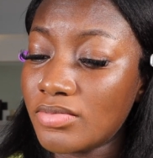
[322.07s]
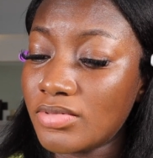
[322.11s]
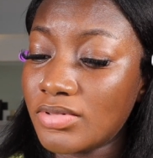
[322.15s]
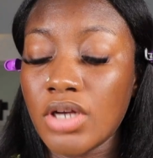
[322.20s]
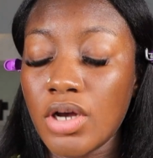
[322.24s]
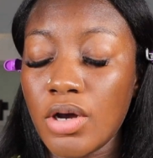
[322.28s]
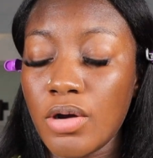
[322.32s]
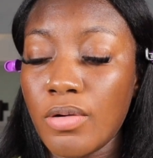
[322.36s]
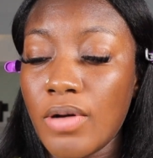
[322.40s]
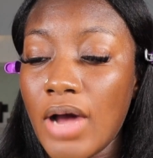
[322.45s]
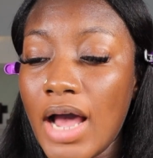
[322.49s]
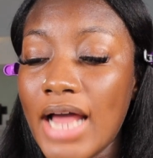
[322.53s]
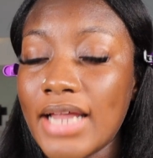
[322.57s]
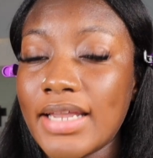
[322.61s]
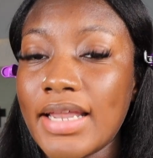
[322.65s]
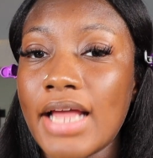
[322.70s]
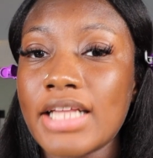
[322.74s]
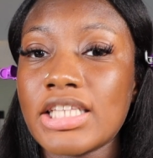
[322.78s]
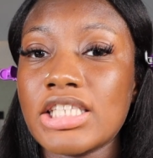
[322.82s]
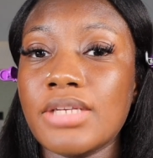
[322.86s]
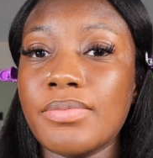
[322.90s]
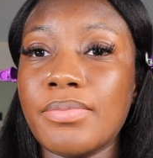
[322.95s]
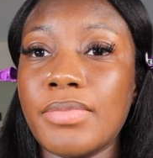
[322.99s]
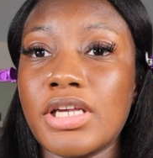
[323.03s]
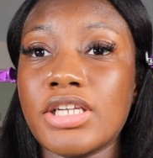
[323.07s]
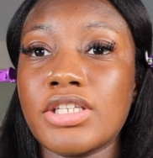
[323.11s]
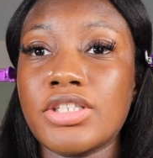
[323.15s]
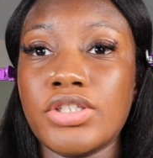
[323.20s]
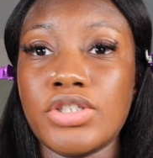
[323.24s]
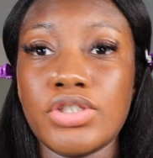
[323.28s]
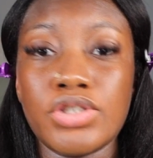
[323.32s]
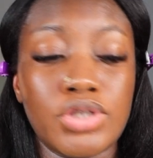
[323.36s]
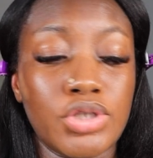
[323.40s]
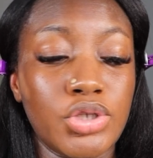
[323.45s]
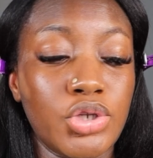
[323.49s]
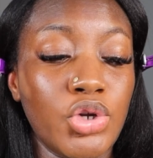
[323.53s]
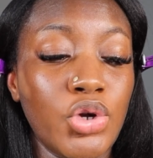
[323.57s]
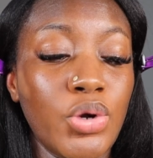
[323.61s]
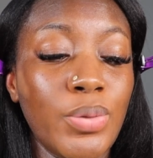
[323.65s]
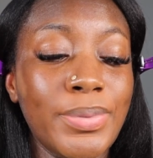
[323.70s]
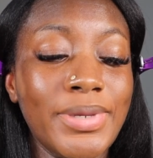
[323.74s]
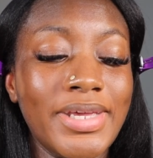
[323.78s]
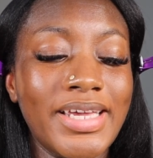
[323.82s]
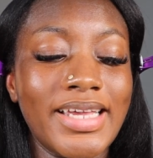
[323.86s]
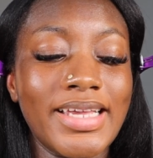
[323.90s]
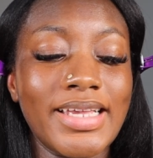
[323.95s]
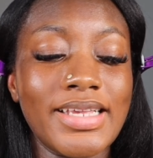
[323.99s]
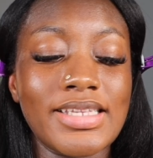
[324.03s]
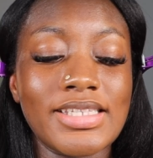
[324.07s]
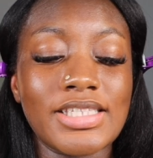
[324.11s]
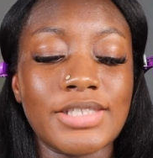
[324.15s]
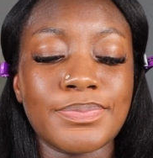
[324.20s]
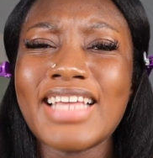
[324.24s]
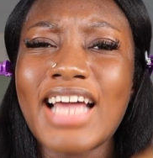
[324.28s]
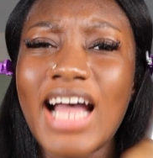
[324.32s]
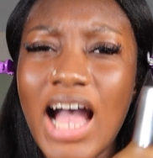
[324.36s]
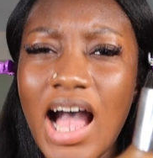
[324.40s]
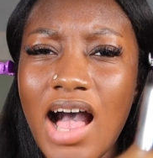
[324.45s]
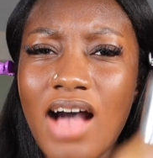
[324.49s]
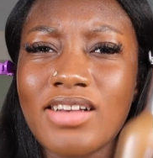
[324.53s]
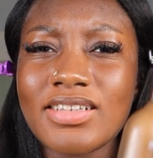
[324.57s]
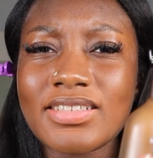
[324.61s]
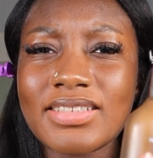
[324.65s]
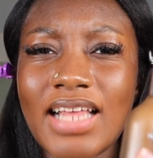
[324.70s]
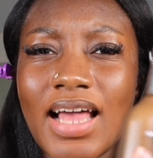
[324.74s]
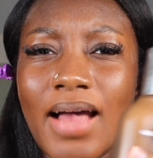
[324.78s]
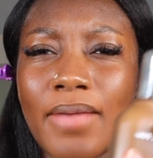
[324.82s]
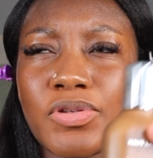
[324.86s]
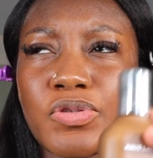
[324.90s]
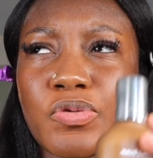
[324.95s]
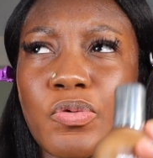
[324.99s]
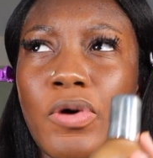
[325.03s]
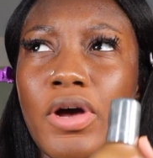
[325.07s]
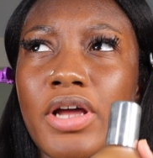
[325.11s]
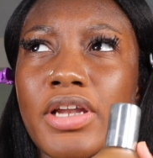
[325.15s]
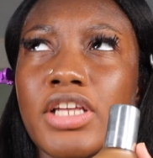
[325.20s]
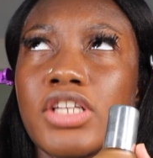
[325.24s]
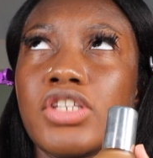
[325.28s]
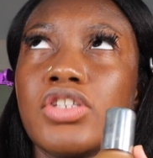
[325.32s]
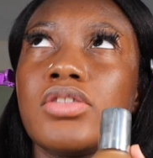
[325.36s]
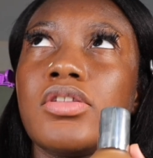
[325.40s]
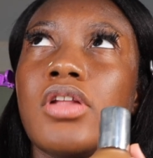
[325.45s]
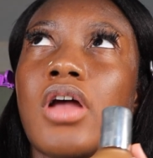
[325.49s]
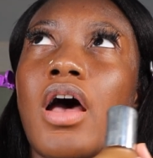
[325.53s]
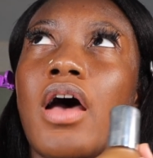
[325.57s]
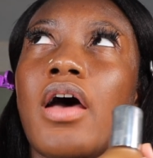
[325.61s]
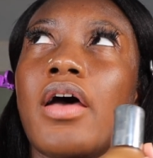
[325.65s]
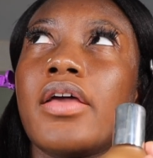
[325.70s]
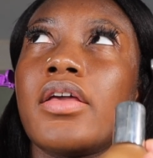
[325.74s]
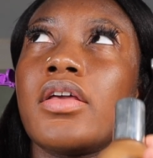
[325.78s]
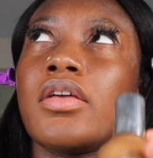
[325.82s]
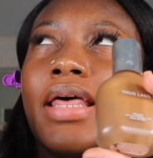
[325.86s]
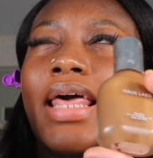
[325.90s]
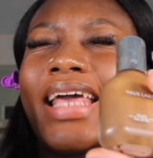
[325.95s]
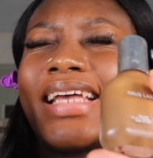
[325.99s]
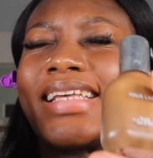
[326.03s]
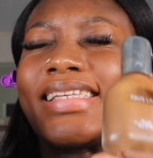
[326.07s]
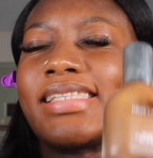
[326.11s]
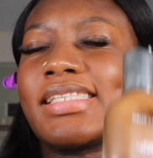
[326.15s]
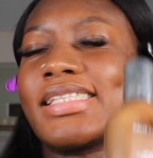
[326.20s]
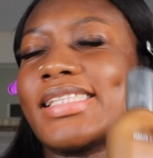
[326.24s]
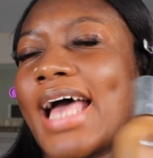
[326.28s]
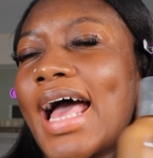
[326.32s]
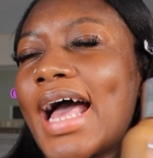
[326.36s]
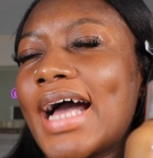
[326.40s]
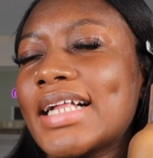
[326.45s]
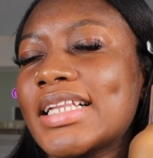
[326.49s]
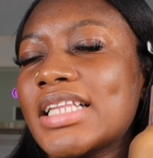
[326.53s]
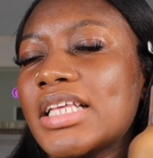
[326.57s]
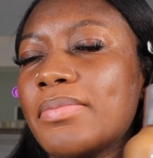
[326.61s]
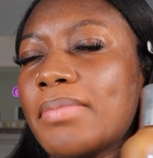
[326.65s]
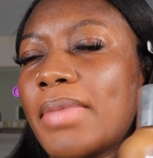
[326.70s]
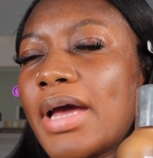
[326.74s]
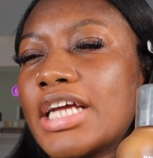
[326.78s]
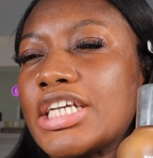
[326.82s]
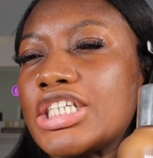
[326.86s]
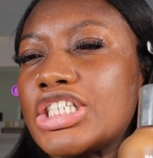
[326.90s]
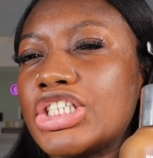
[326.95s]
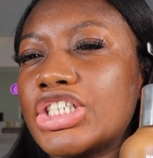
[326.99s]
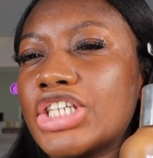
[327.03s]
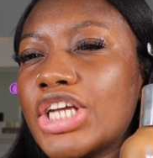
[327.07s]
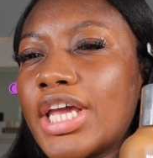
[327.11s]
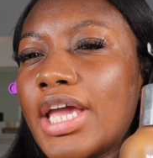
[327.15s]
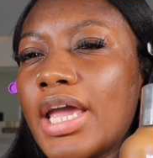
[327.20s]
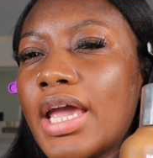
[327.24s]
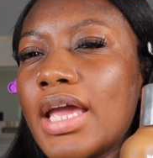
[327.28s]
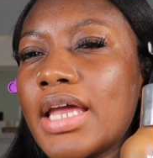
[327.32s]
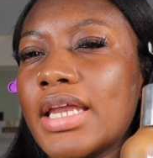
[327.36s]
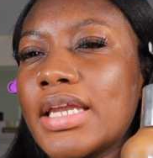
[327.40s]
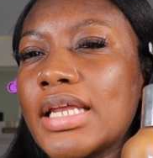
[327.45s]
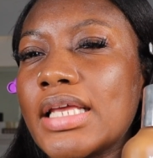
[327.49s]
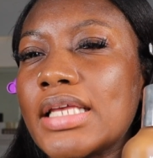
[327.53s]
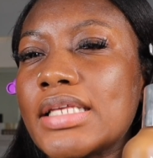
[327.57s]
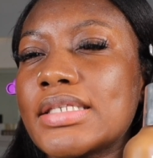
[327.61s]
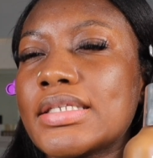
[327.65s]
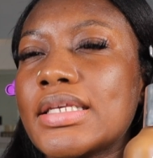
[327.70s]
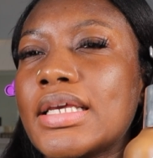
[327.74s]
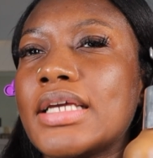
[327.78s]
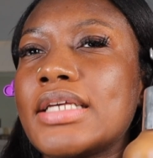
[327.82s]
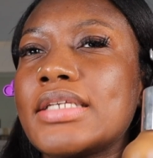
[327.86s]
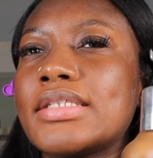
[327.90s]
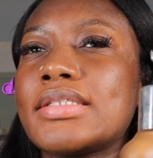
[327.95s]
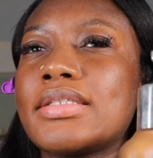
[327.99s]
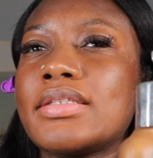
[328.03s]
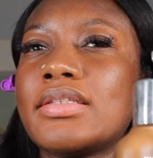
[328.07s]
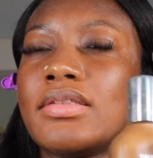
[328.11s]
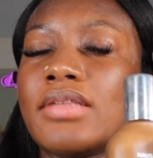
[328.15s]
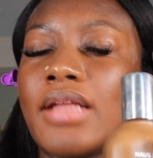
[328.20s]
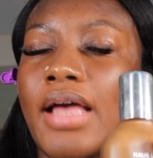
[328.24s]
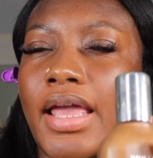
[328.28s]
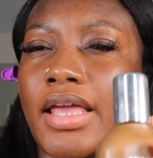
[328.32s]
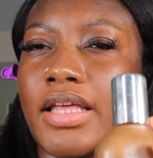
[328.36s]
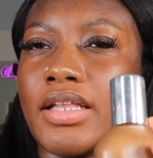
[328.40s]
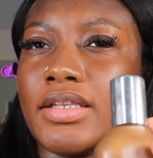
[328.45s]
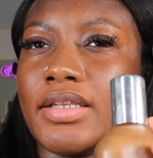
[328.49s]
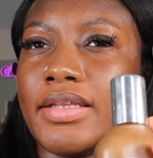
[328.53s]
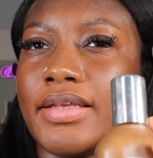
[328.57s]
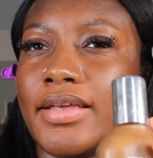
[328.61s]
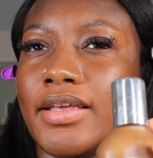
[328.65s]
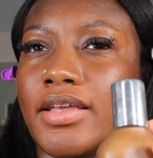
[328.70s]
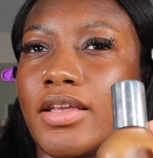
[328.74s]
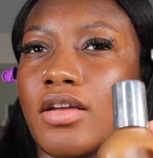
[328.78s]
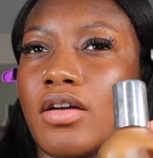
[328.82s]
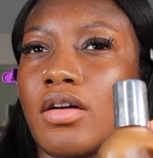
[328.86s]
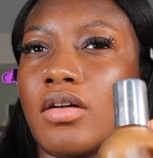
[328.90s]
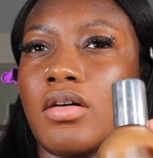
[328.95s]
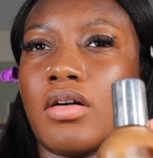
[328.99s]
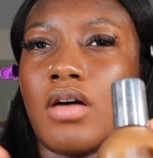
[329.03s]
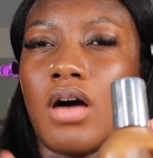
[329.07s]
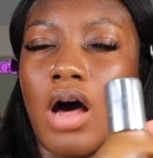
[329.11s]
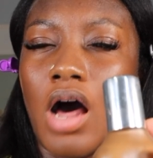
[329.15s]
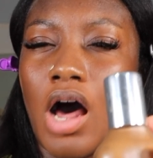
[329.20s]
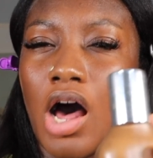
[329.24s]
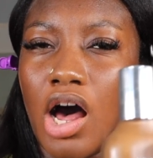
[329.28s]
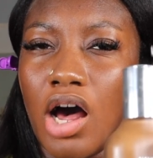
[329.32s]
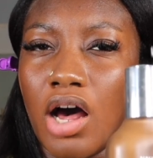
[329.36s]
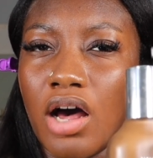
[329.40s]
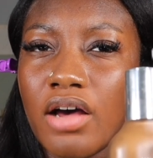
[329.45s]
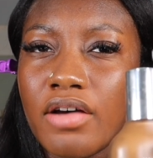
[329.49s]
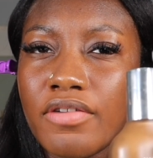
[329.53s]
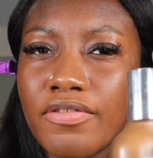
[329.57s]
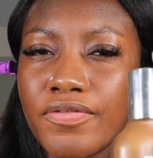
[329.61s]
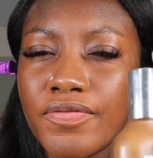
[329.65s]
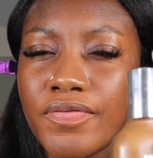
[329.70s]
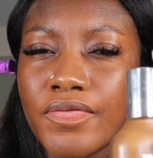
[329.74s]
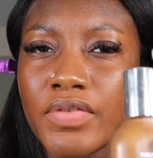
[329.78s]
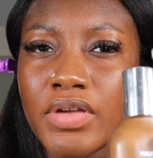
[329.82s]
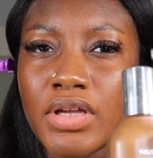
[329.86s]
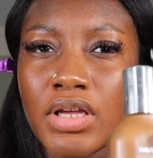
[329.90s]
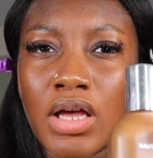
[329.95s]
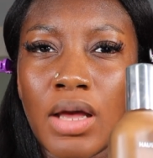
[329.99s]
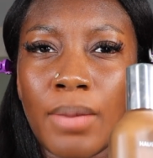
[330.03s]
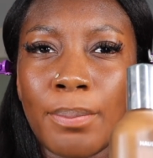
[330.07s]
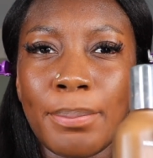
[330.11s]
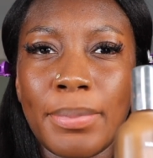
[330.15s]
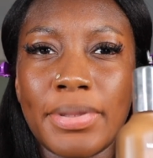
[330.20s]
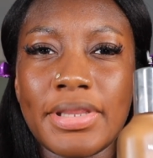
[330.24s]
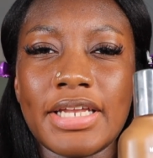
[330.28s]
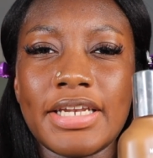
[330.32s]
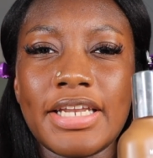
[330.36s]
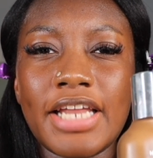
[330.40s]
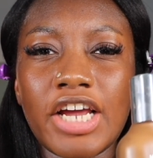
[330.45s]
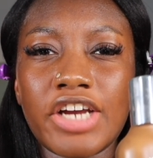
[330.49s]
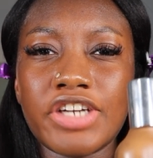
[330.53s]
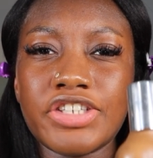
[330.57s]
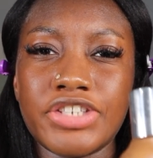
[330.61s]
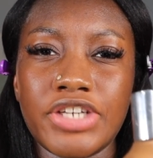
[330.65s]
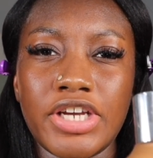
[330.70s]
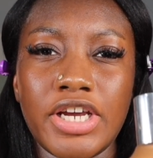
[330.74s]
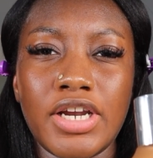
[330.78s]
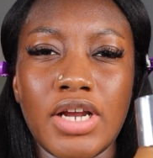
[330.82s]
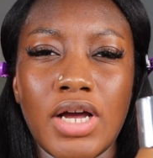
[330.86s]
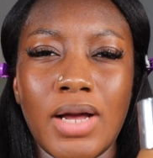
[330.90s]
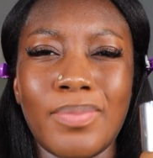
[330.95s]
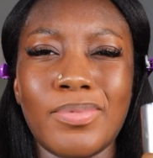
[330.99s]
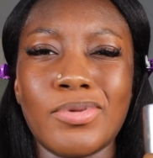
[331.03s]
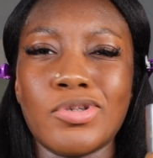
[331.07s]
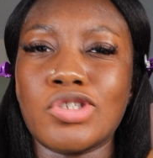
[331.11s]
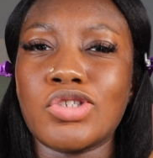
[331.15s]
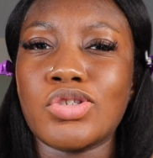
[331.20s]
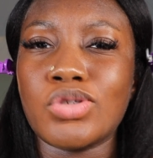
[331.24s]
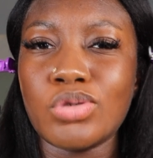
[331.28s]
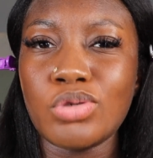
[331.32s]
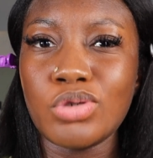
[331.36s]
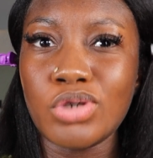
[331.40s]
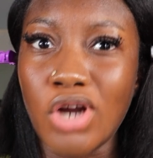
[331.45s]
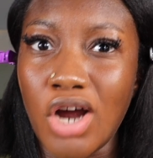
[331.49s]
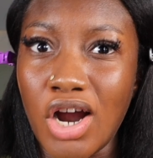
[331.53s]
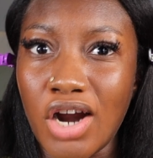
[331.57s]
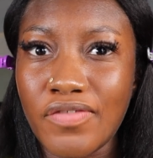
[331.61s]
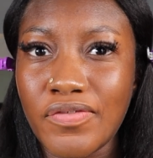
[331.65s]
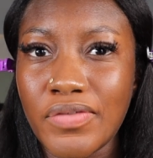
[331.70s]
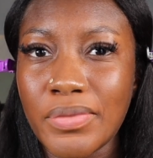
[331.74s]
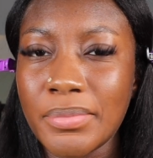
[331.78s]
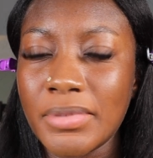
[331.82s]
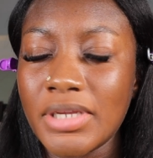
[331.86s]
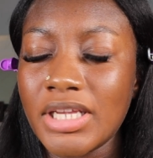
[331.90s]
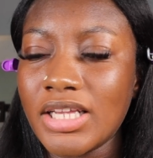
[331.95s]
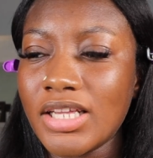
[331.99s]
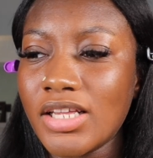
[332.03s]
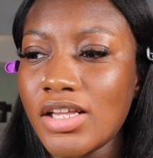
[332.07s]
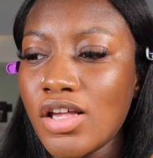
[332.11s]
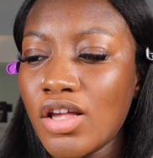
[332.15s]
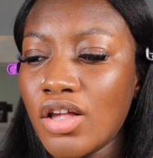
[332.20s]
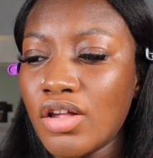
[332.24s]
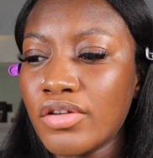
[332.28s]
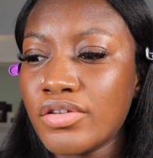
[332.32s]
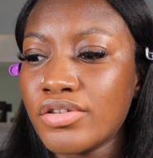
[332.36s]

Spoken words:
So I like to mix these two because the Haus Labs one is not exactly my shade. It's like slightly off, but the next shade up is too dark for me.